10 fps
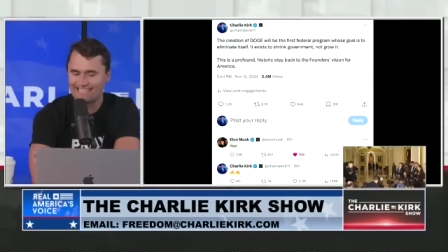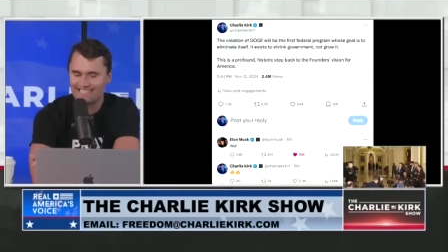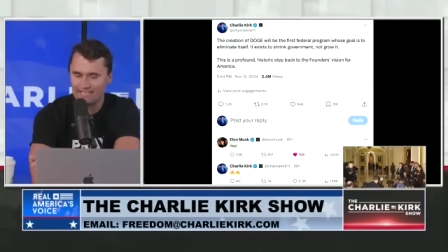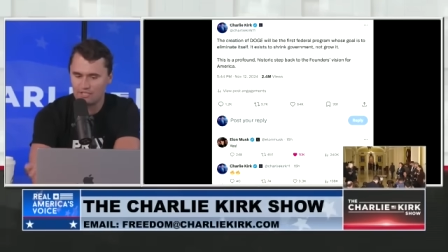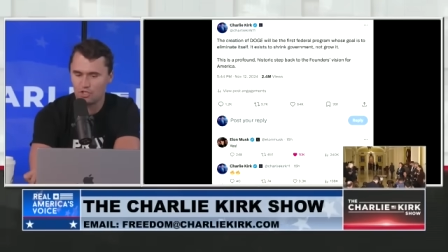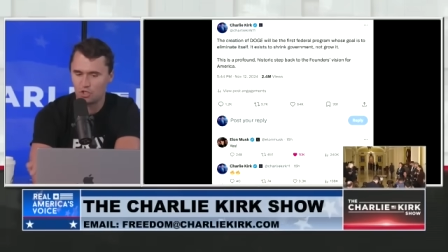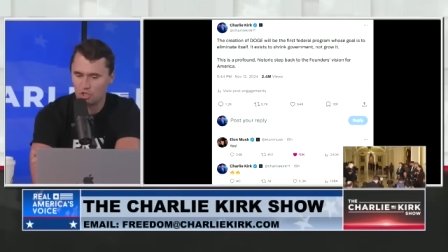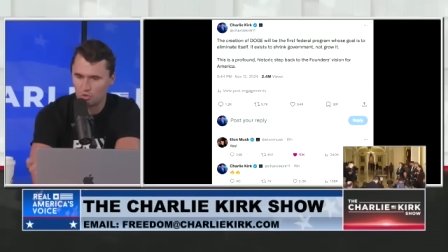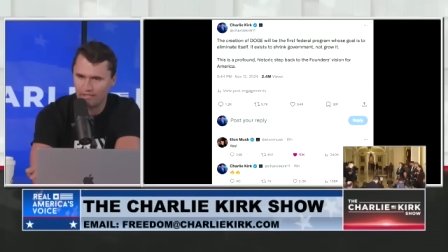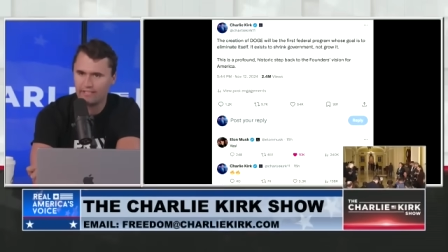It exists to
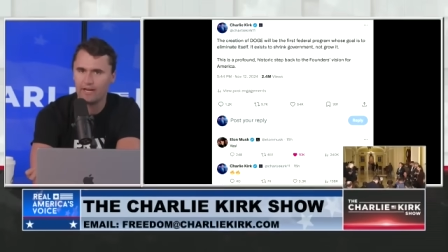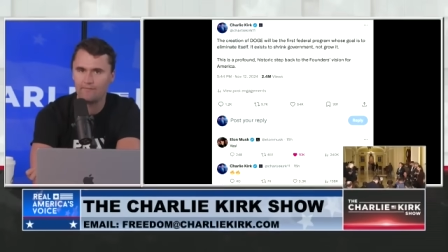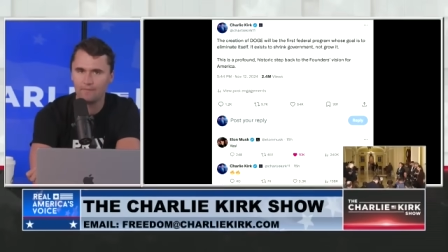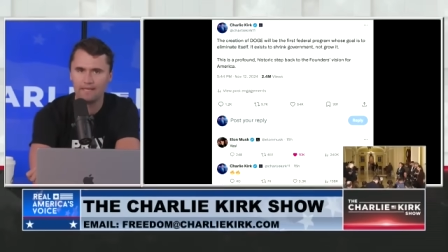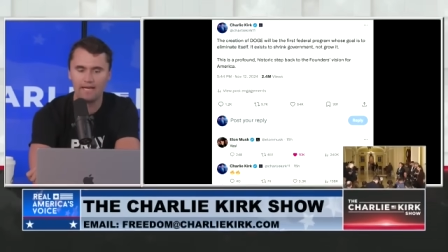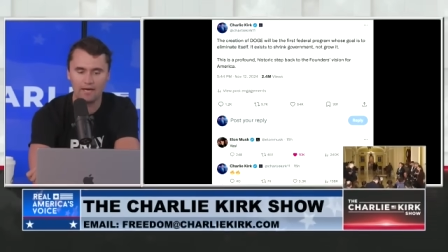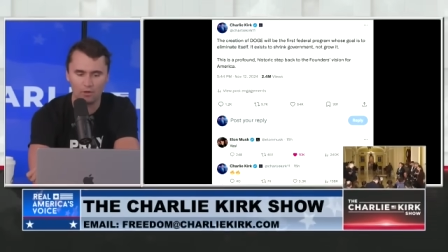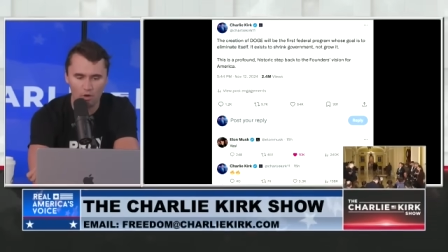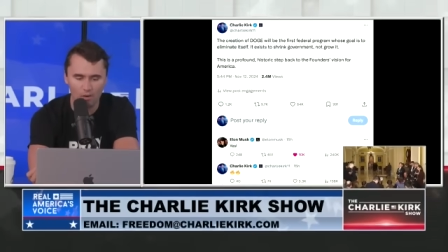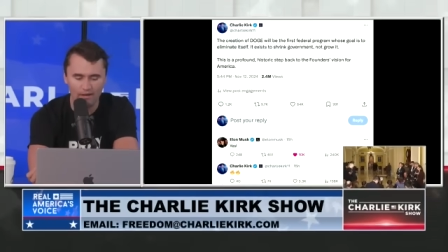shrink government,
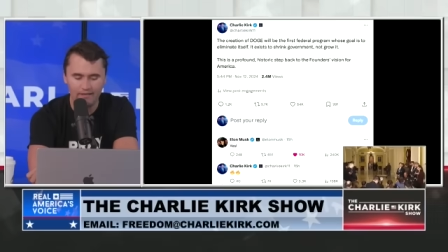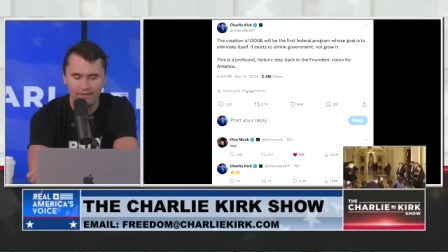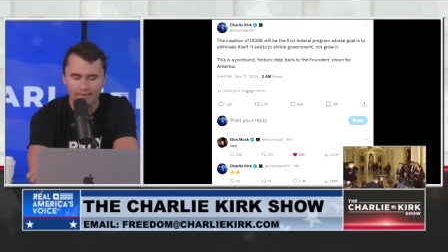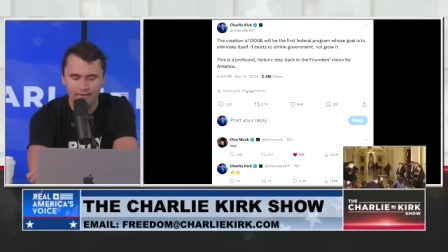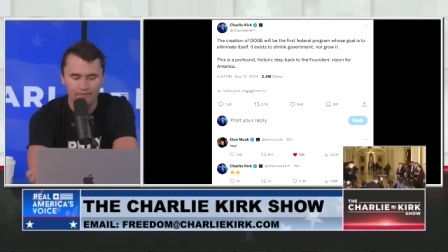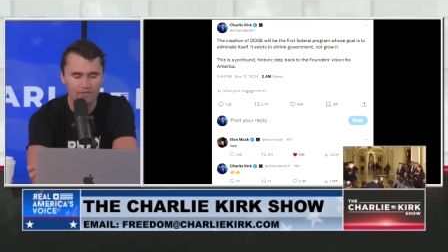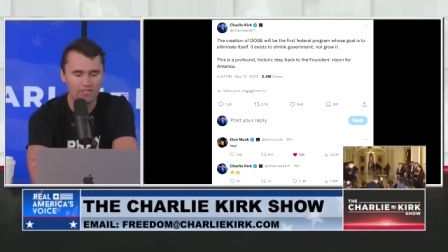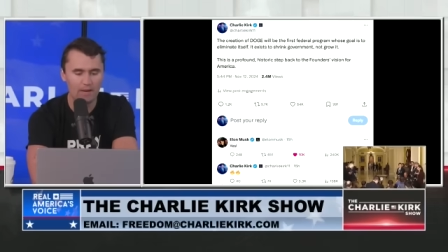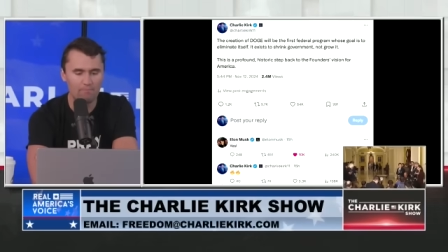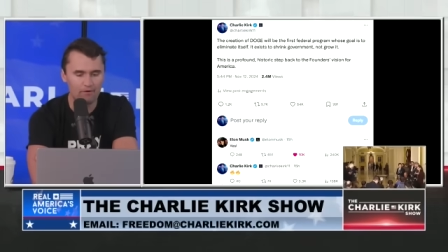not grow it. This
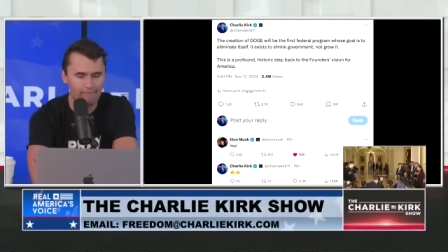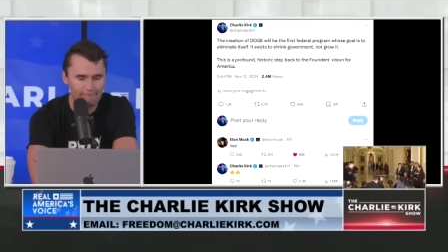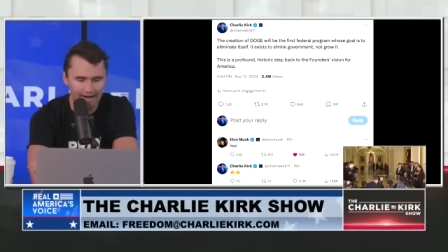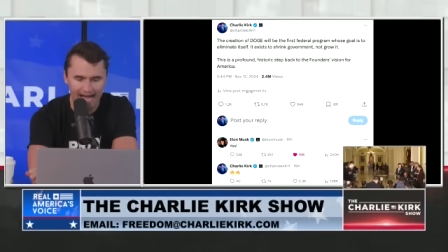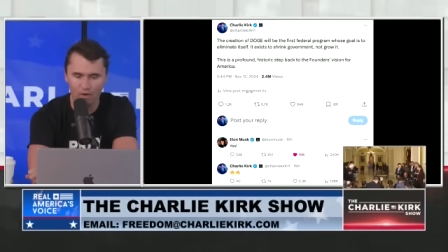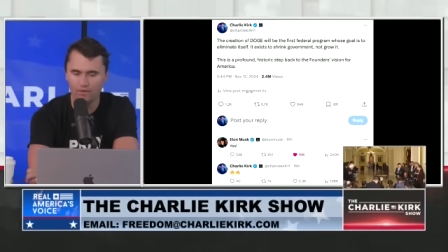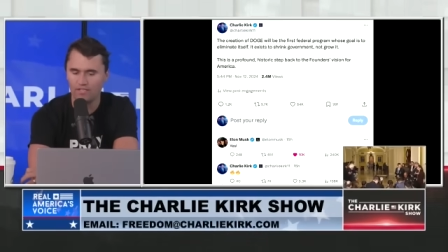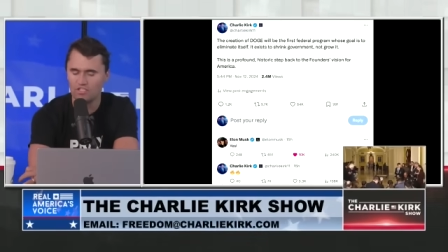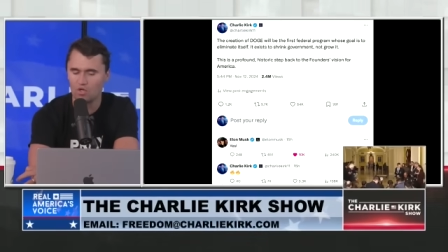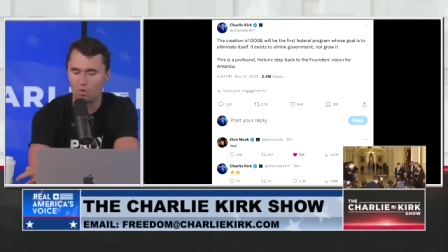is a
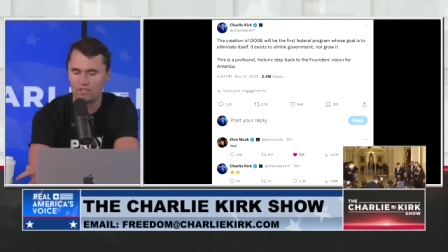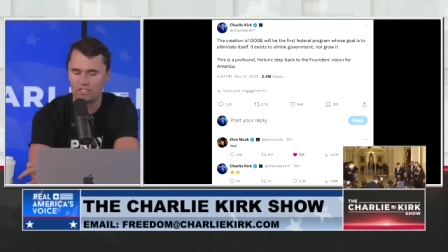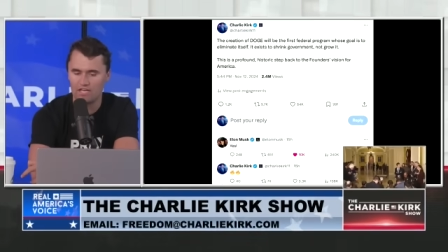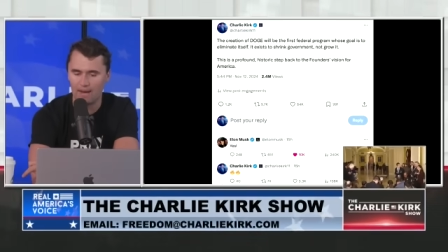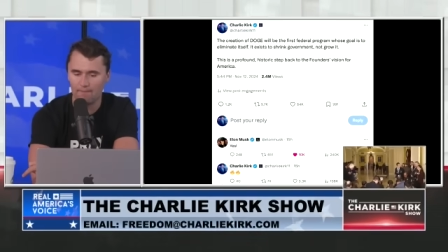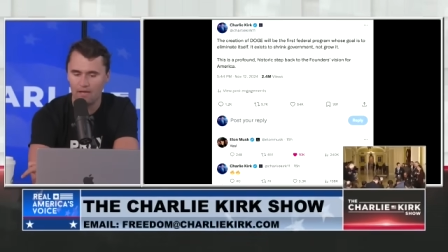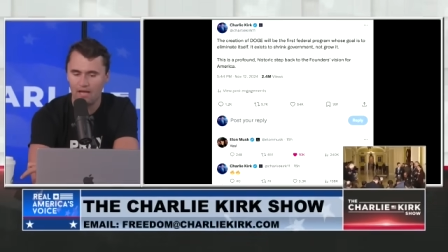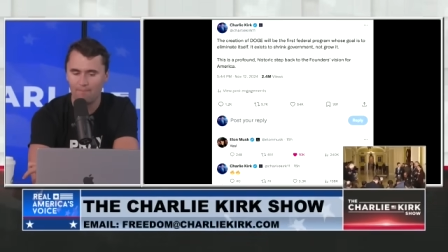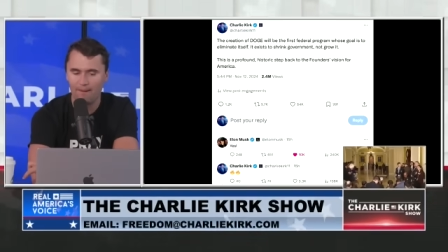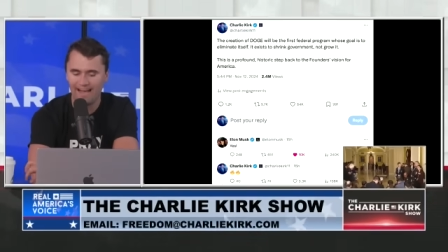profound historic step
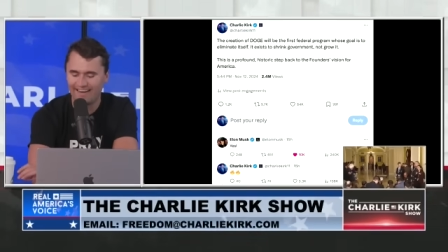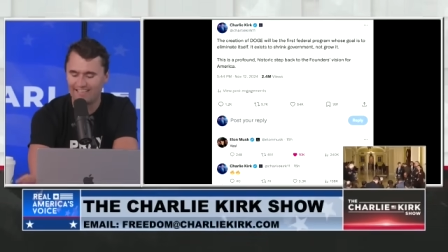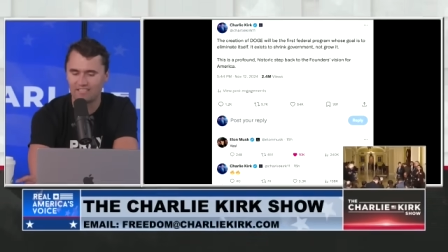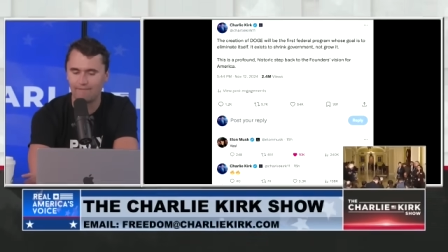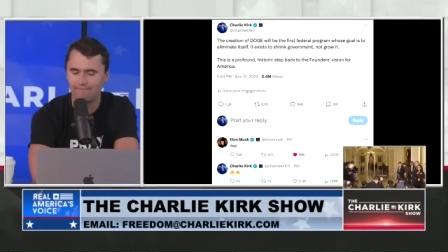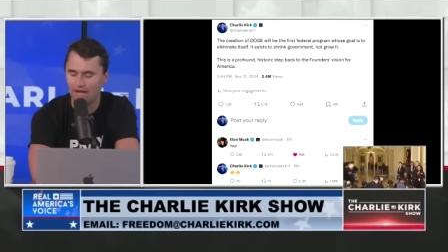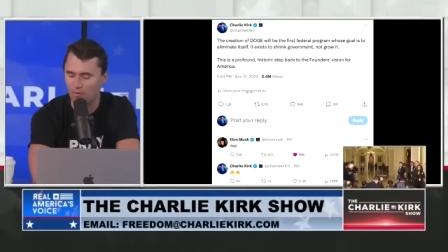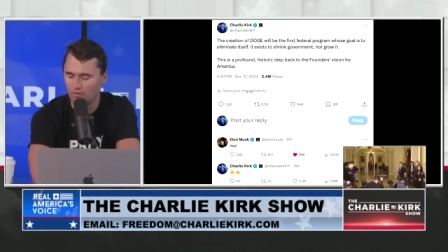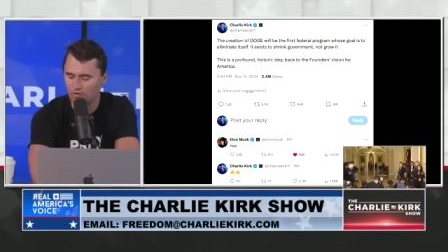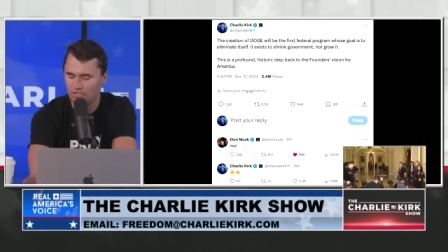back to the
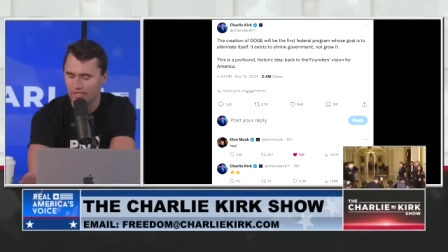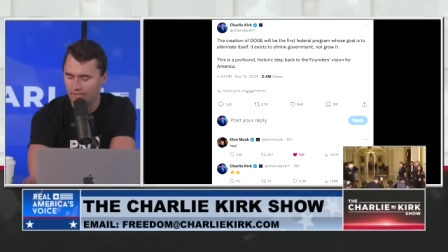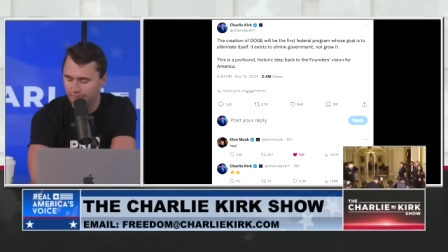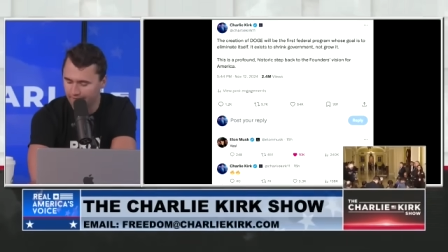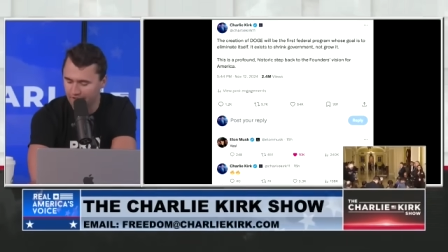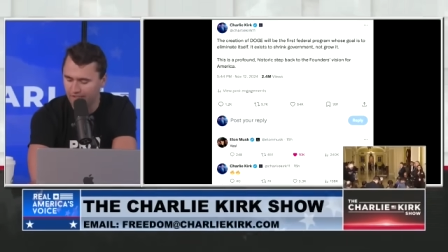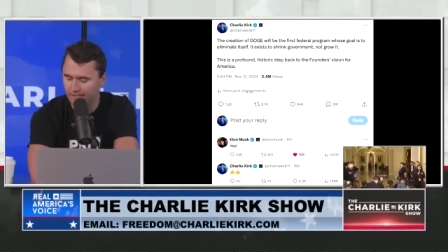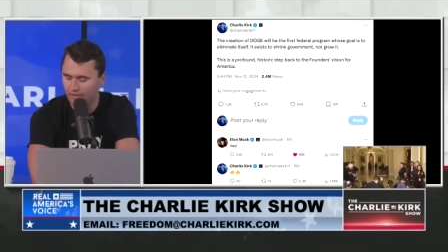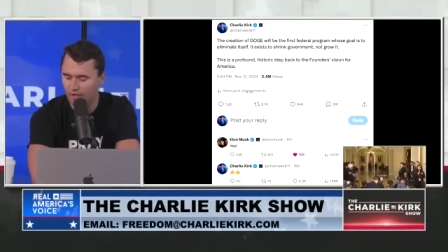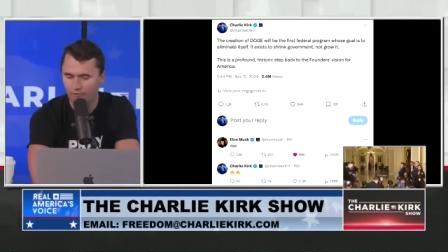founders'
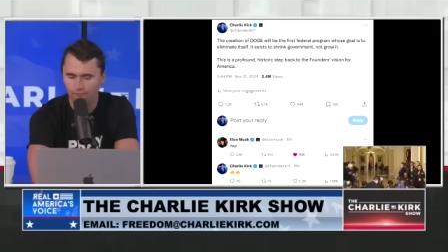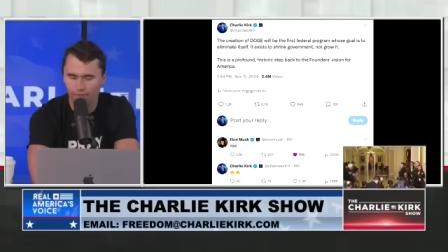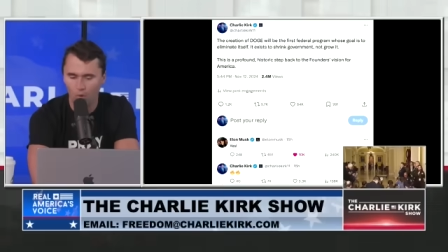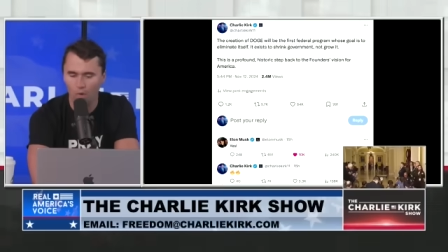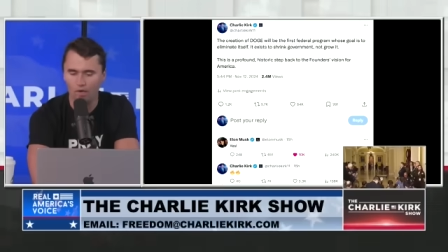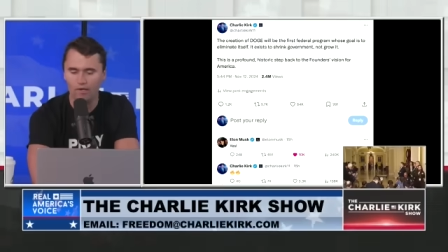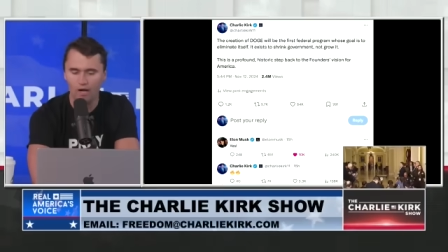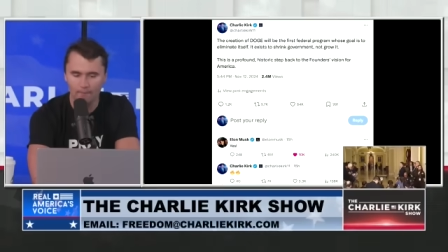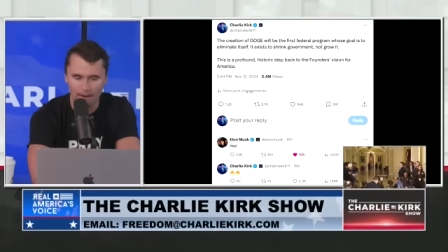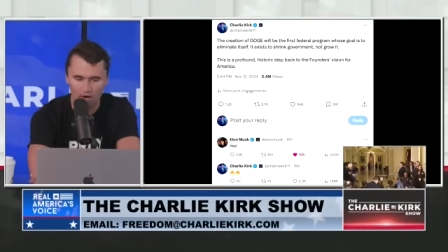vision for
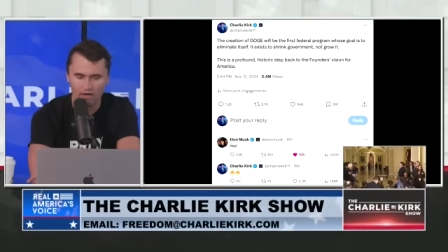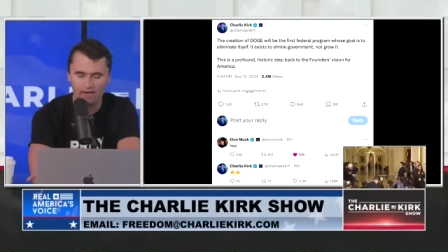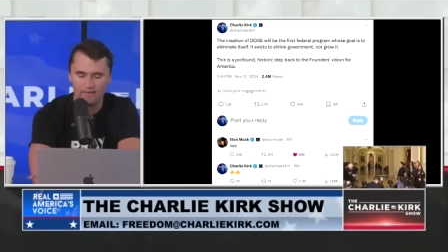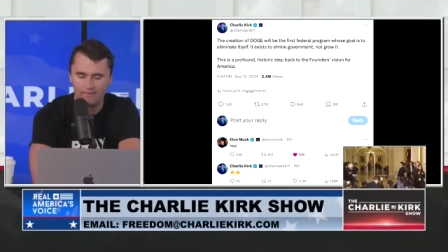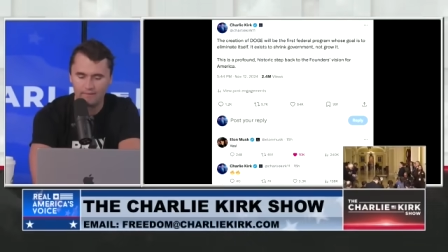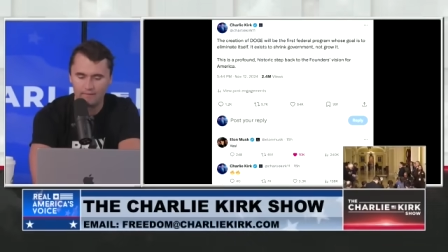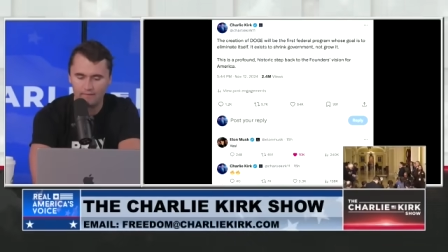America.